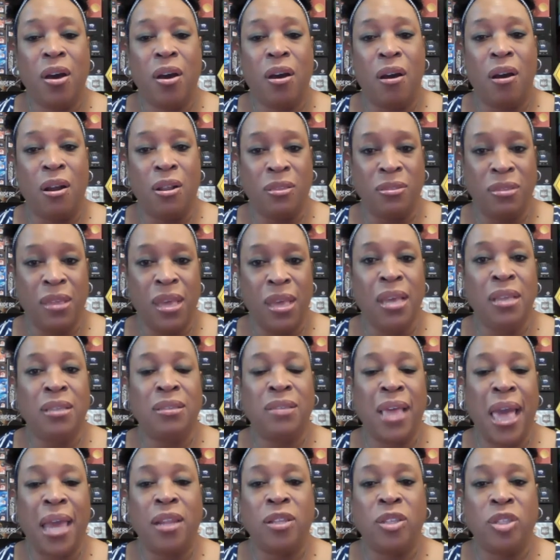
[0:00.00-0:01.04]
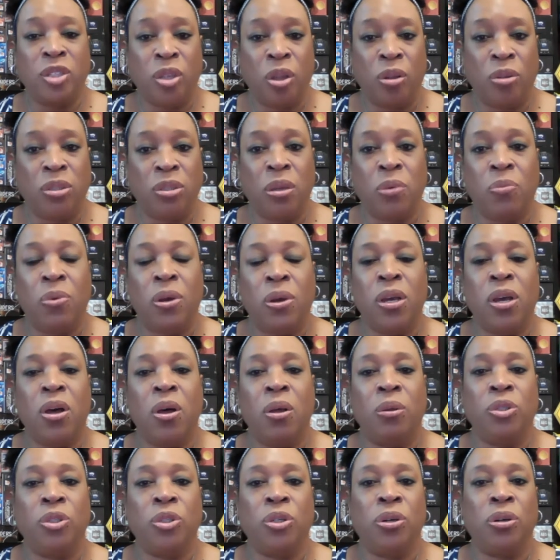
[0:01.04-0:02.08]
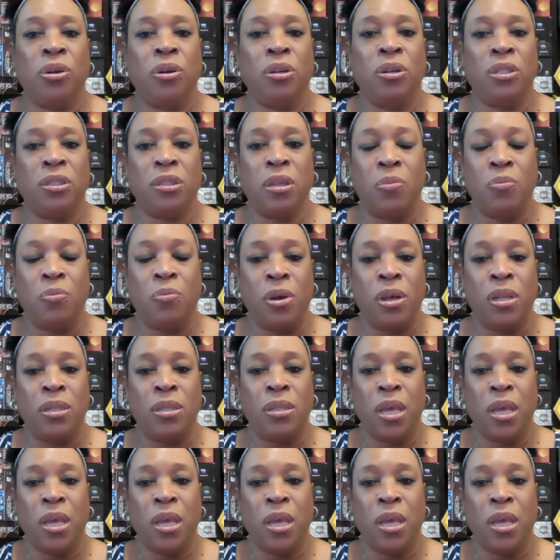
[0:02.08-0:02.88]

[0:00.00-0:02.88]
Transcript: are things that insult someone's culture or someone's